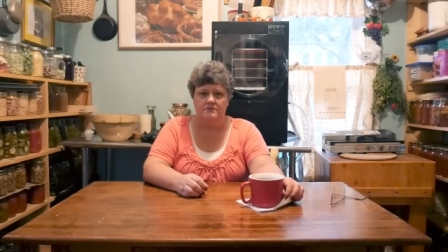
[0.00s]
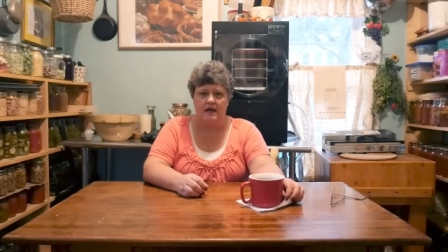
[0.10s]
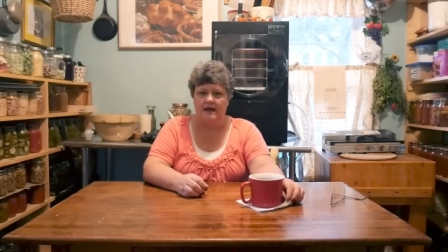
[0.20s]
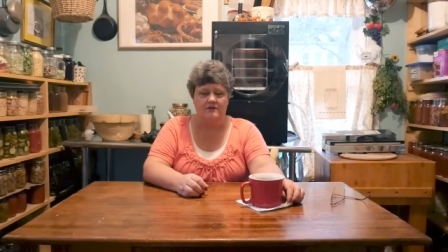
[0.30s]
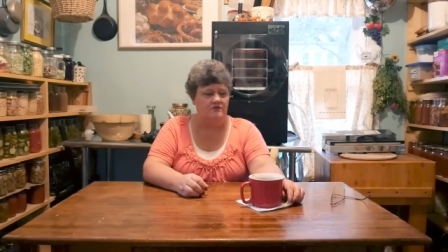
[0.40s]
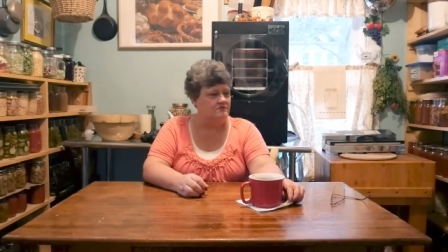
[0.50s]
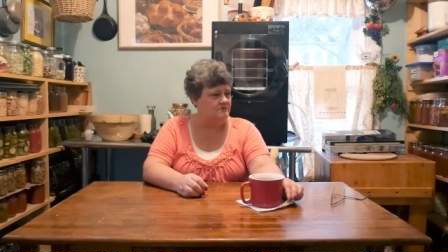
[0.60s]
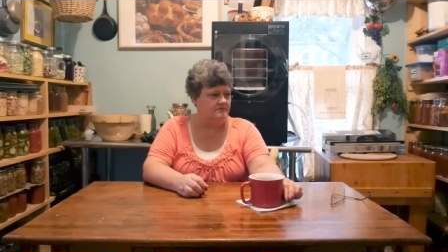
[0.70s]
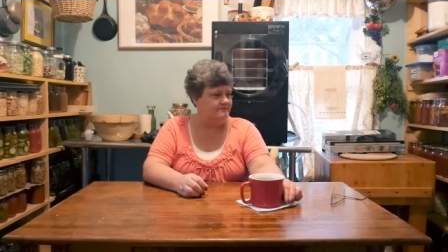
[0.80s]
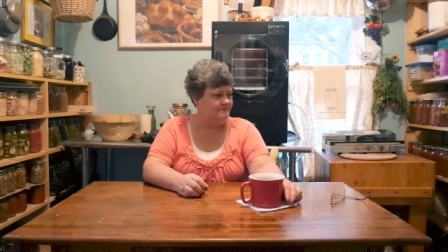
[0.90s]
I don't,
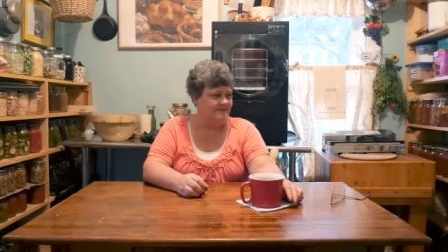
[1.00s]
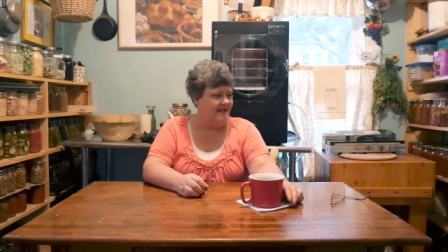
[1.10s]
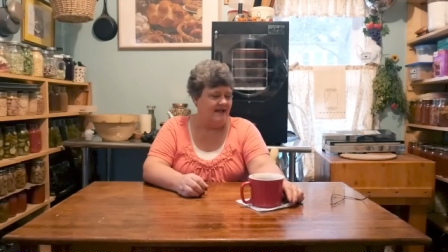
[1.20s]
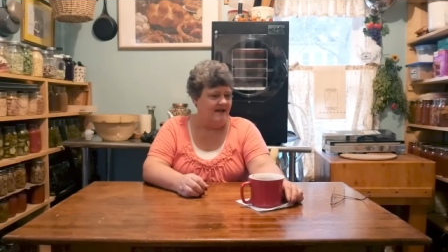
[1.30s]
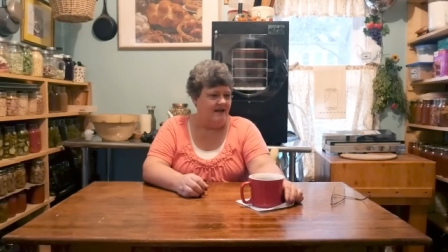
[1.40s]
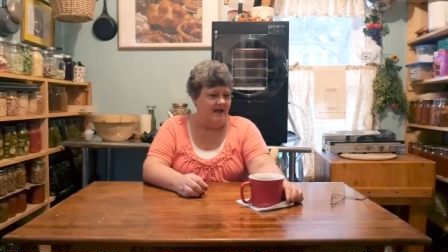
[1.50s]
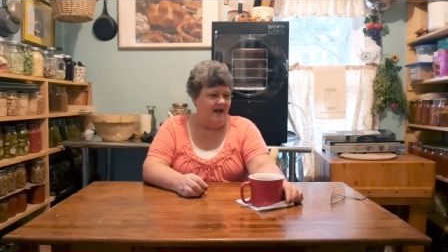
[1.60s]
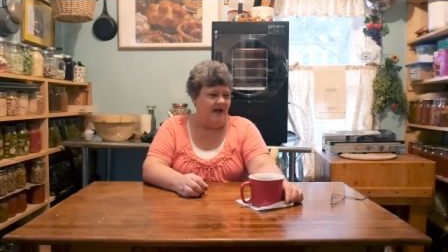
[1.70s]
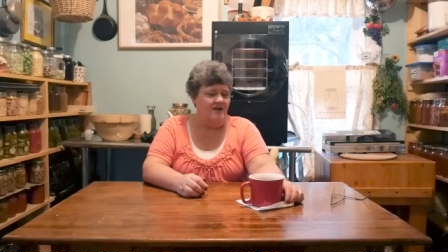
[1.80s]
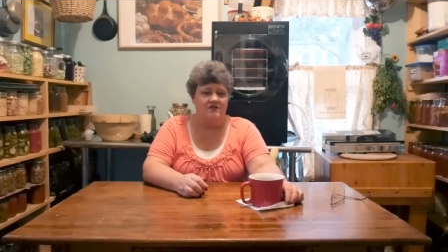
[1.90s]

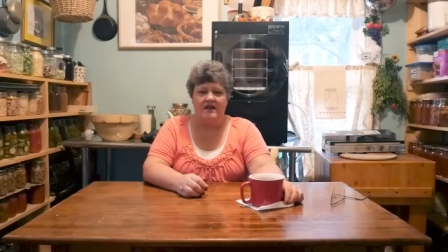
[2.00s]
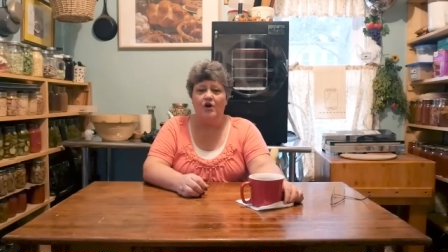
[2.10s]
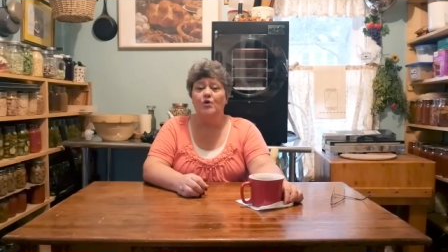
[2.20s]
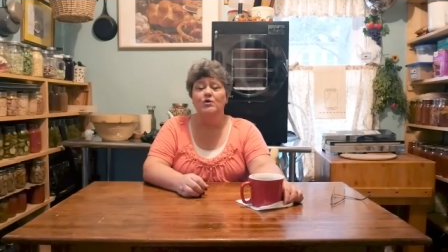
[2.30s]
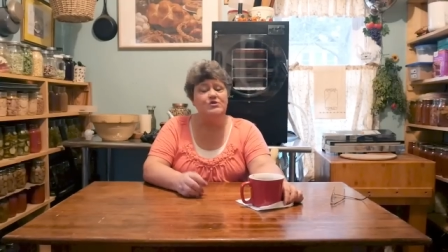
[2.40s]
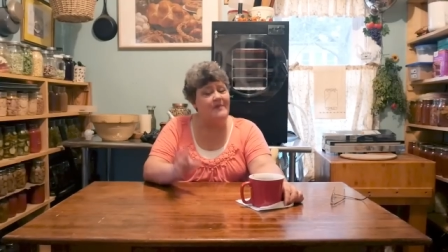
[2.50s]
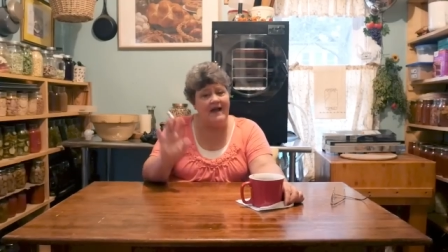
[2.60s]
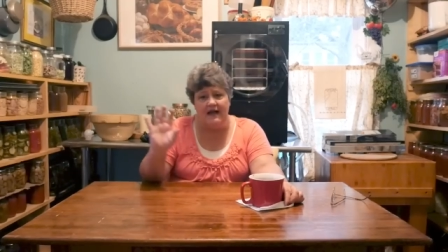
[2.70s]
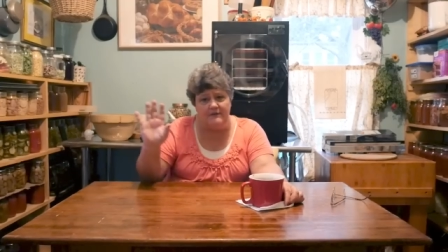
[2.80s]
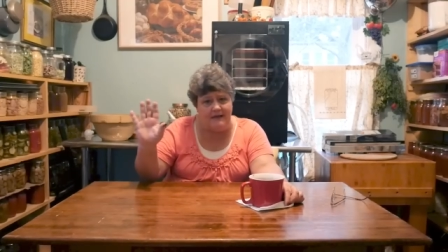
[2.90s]
I don't care who's
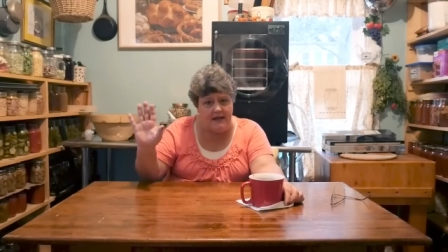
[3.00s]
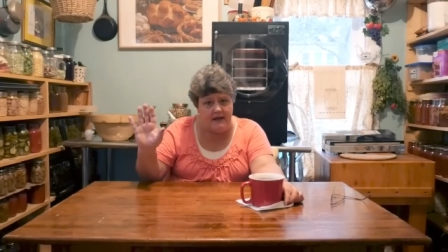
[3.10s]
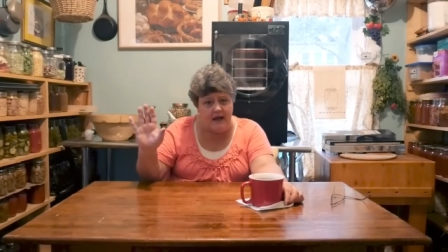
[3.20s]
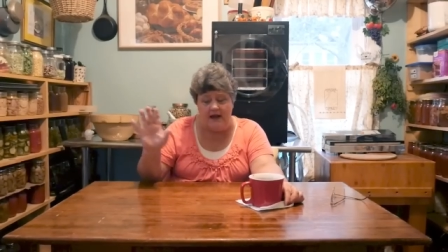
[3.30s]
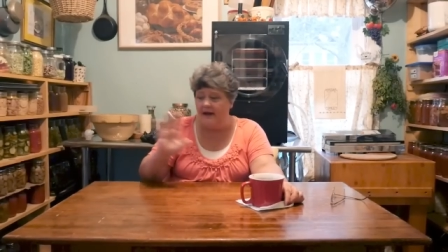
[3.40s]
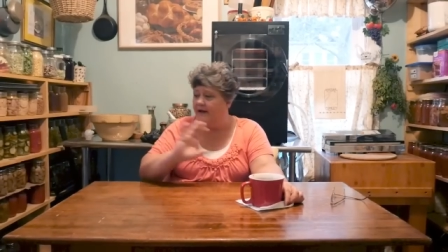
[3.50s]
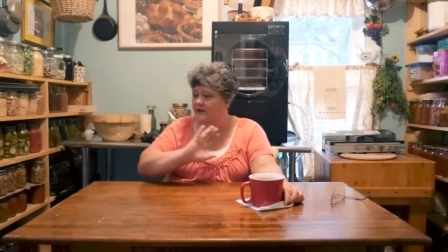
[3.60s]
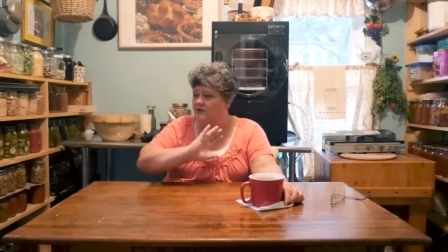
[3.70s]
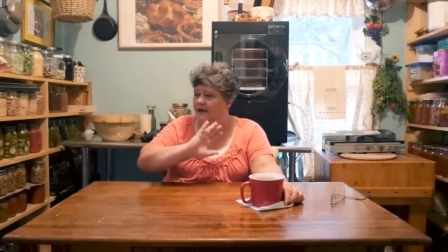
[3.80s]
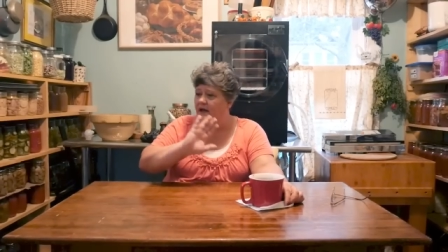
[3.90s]
behind me. I, I
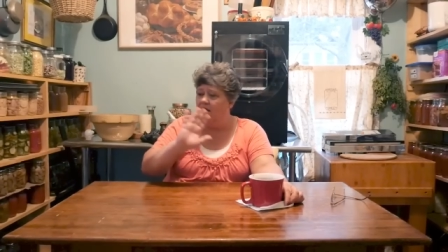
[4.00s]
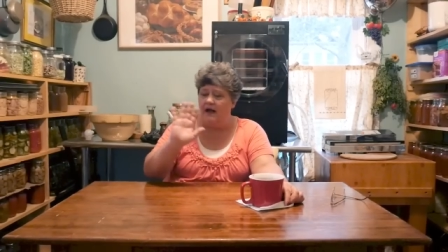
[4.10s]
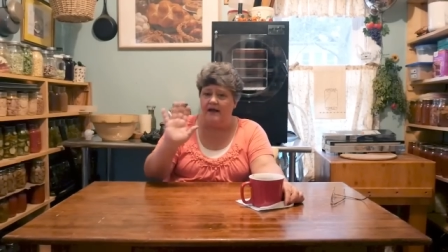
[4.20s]
don't care.